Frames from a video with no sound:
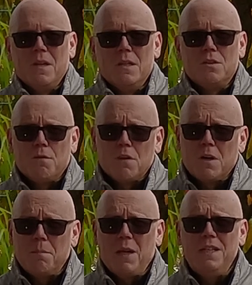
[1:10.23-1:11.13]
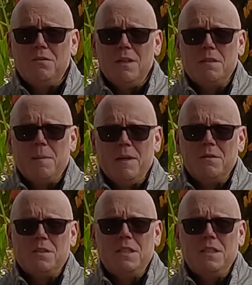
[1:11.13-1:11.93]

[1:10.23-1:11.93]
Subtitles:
So for complete transparency,